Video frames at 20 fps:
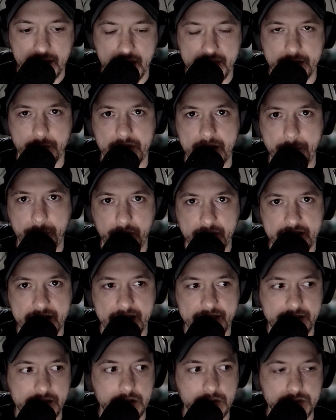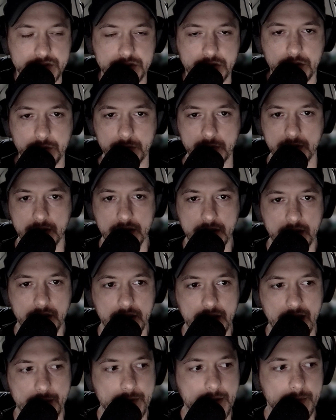And then when I put it on the YouTube,
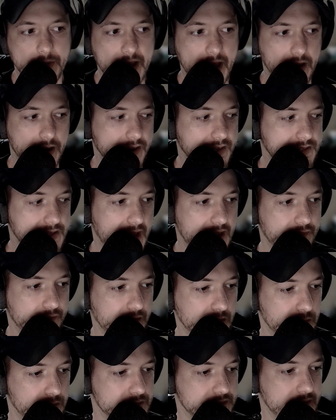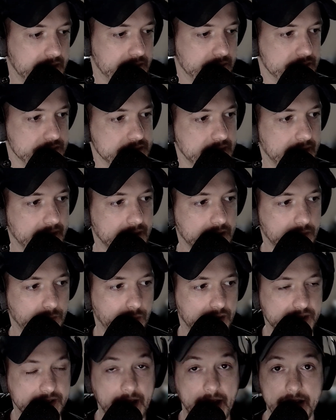I maybe got like 10 views and it was like
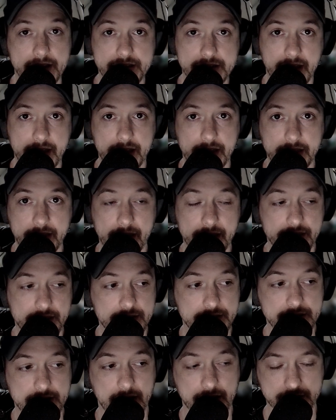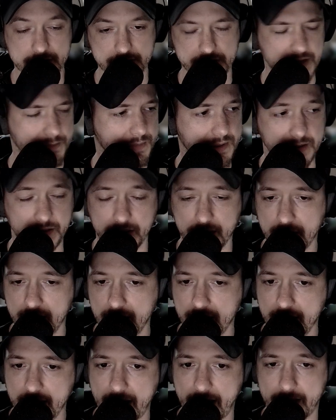one guy saying that this sucks or something.
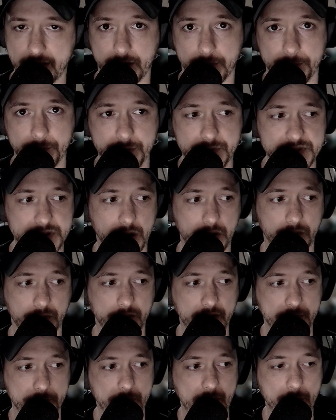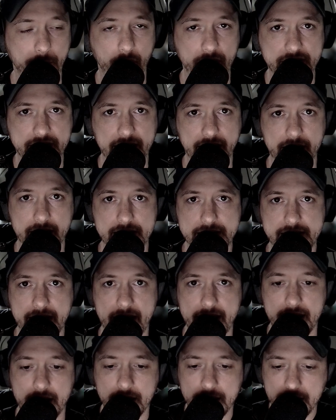I don't know. So like my point there is
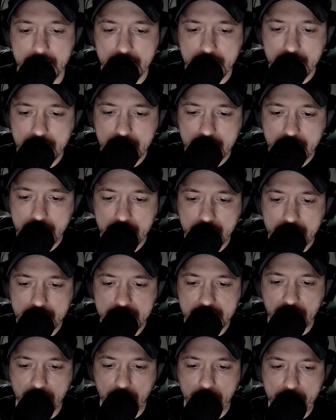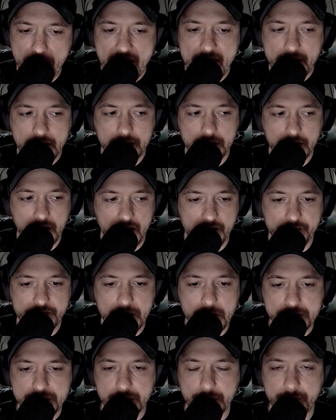that you make a
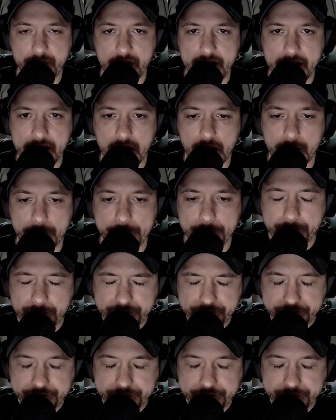YouTube video